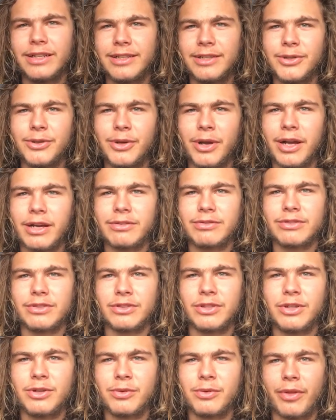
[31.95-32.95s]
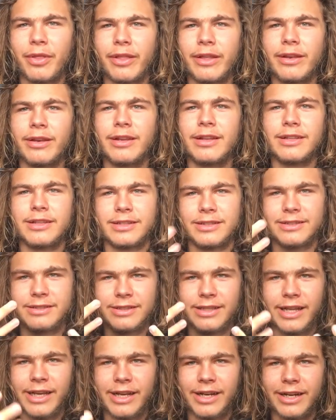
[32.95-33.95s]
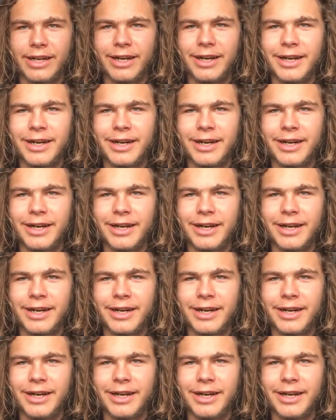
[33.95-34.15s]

you have to look within, and it's there.